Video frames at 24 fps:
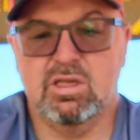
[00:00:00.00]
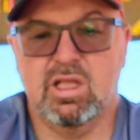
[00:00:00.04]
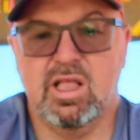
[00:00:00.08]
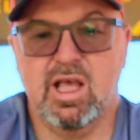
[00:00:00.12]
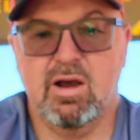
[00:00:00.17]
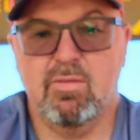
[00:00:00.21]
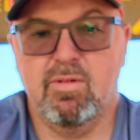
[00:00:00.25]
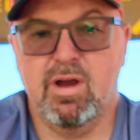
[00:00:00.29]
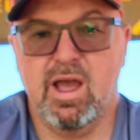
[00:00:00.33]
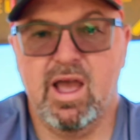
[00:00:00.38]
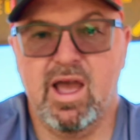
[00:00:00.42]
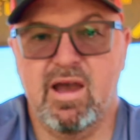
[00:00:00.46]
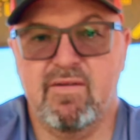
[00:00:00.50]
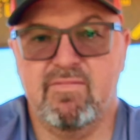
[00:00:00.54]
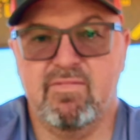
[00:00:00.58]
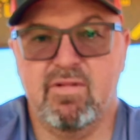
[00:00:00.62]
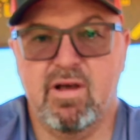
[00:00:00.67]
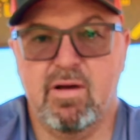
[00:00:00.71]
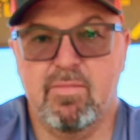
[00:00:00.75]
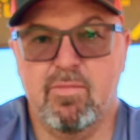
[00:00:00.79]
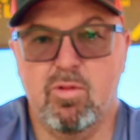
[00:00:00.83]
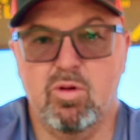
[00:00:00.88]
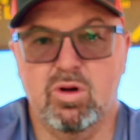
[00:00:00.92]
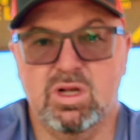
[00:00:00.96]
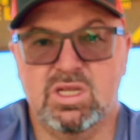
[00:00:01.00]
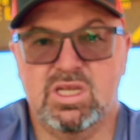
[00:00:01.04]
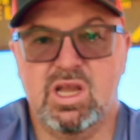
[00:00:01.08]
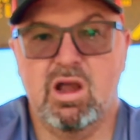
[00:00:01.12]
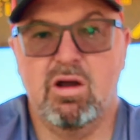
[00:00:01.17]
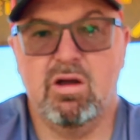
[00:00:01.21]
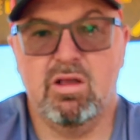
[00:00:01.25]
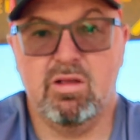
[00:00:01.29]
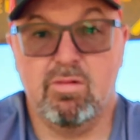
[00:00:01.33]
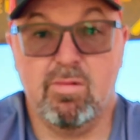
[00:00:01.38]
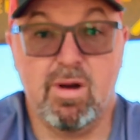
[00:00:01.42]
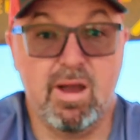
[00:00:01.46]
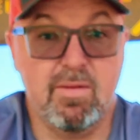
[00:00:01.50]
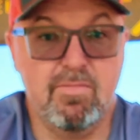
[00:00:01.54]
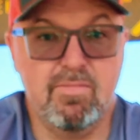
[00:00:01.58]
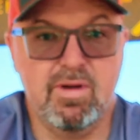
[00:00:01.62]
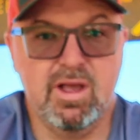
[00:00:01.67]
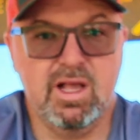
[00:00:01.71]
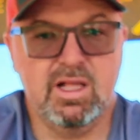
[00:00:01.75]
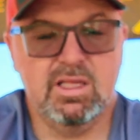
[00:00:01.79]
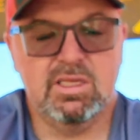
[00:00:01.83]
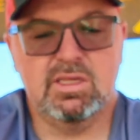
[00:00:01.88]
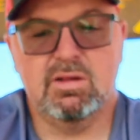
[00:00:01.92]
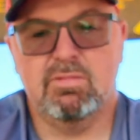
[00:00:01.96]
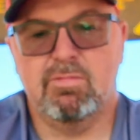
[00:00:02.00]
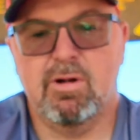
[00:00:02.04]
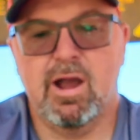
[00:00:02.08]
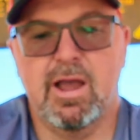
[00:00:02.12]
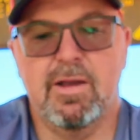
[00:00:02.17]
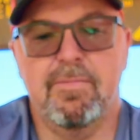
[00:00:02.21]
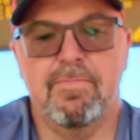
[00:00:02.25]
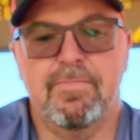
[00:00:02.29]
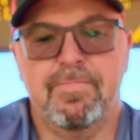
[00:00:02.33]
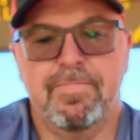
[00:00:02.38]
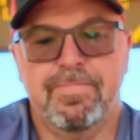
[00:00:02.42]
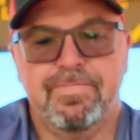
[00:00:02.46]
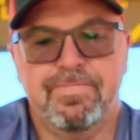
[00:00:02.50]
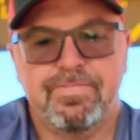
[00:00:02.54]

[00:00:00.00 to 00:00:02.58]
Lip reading: so that way I'm always carrying the right bits, right?